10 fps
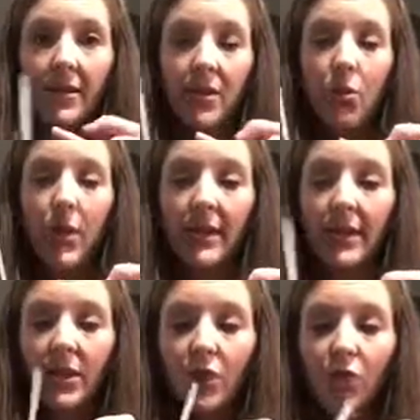So
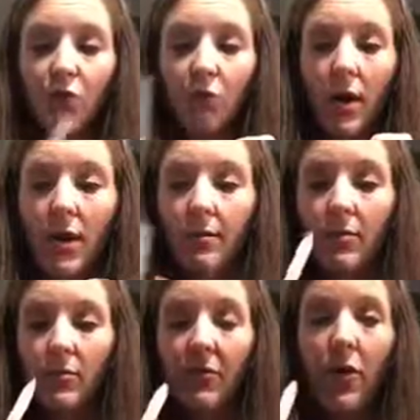once it's
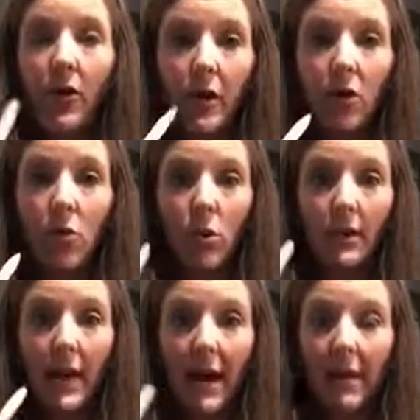fully
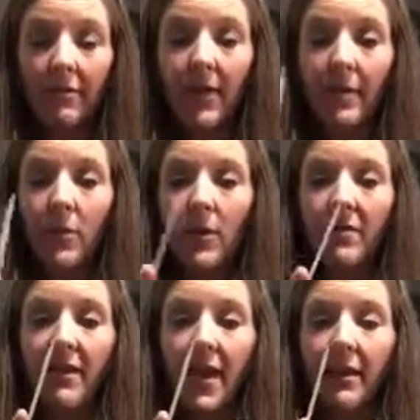cooled off, I'm going to
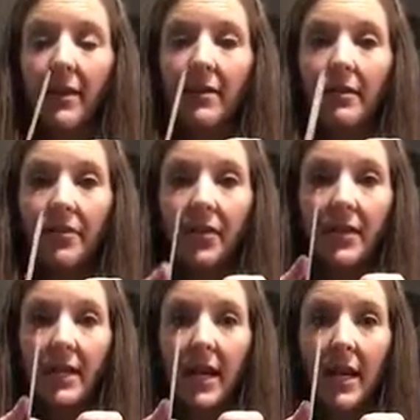file it. The
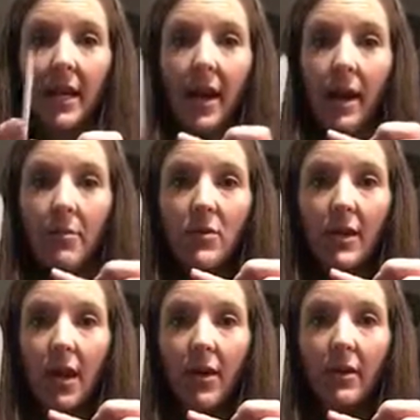first thing, I'm
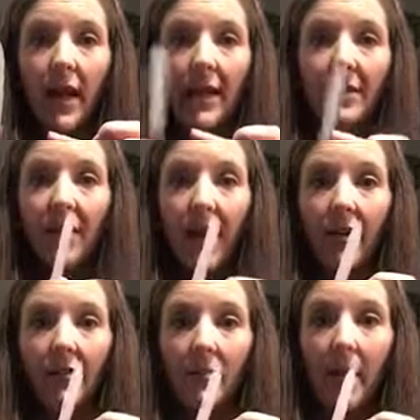using our glass
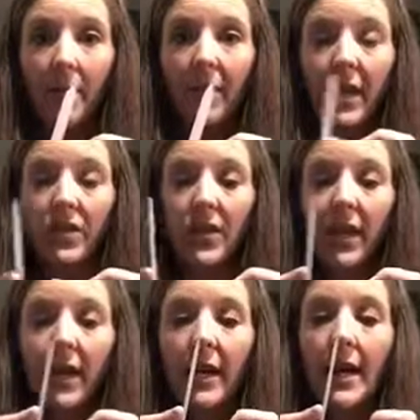file from the application
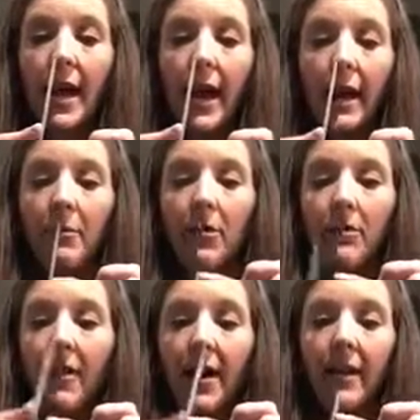kit, and I'm going
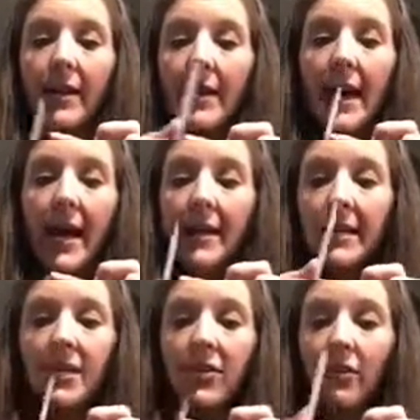to file at a
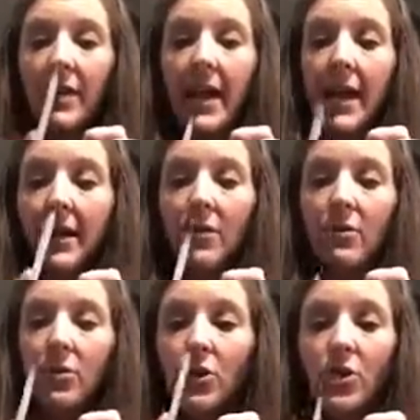90 degree
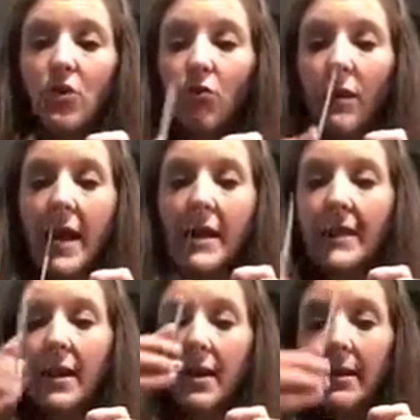angle
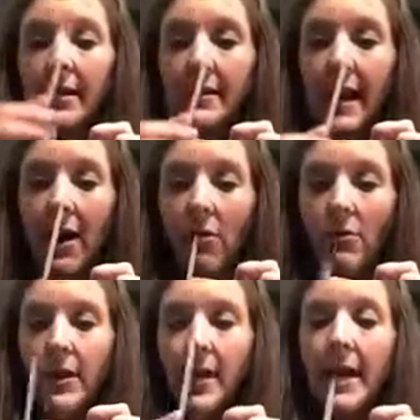straight
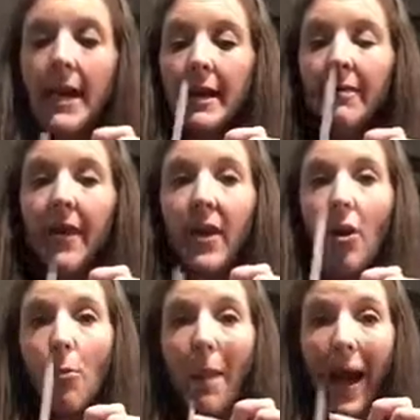down. If I
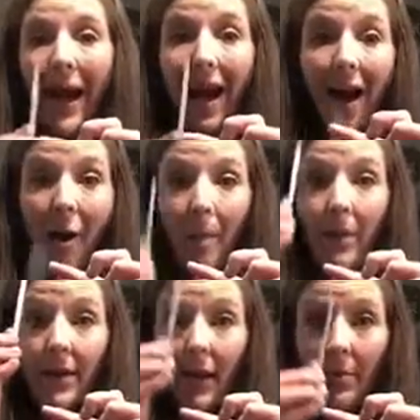go back up,
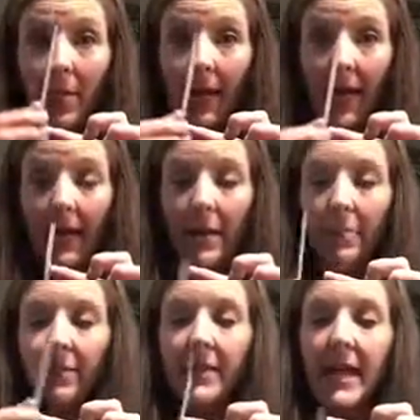I'm picking it
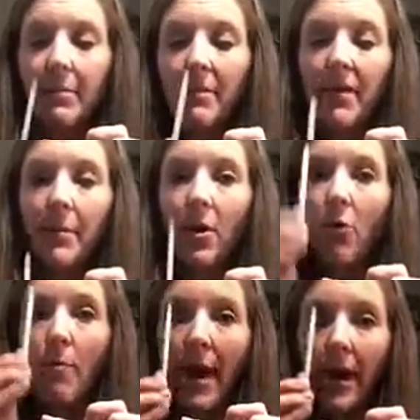up every time. If I
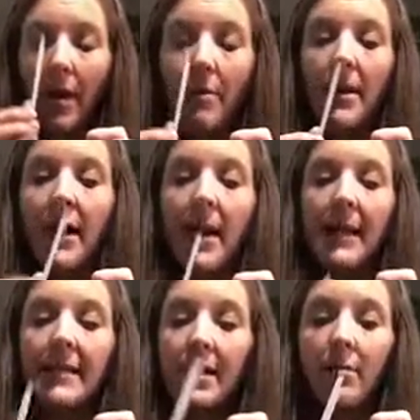go back up,
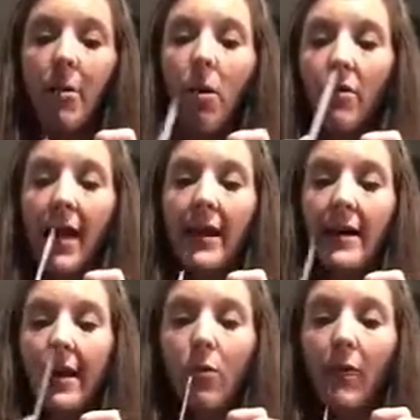it's going to pull that
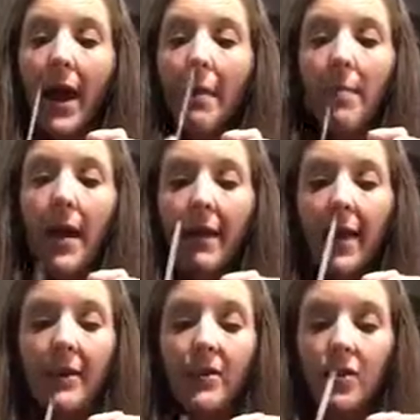nail wrap and
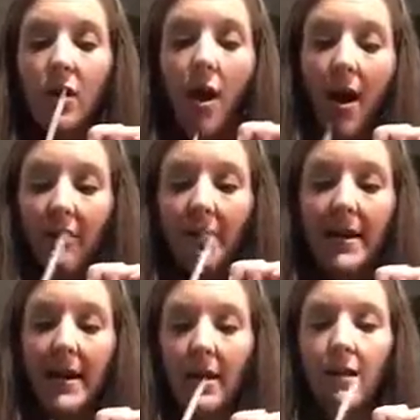I off
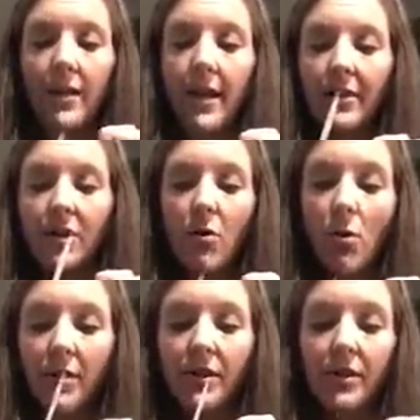my nail, and I don't
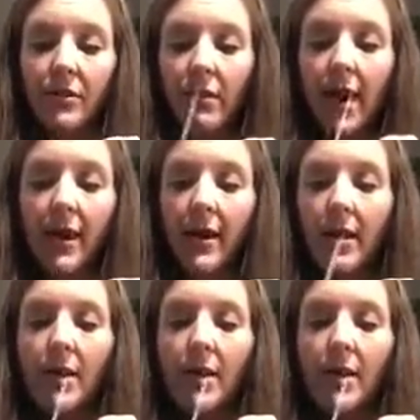want to do that.